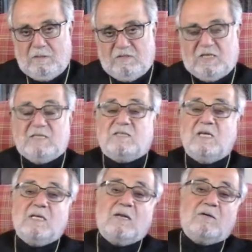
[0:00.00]
sends
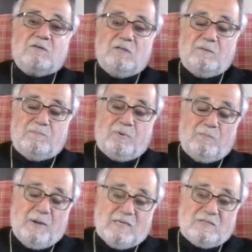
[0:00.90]
a letter to the
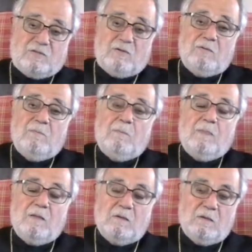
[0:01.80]
pastor
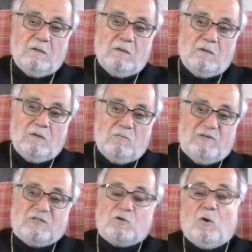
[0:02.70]

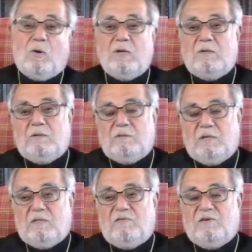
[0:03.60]
restoring the
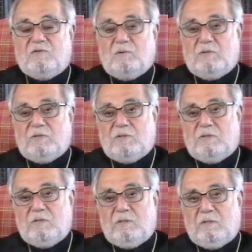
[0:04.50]
individuals
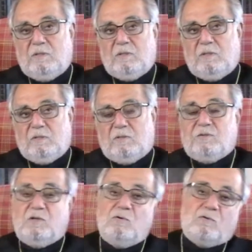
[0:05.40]
to
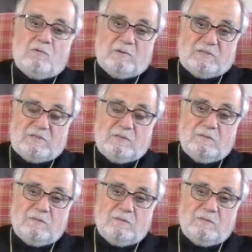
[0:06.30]
the Eucharist.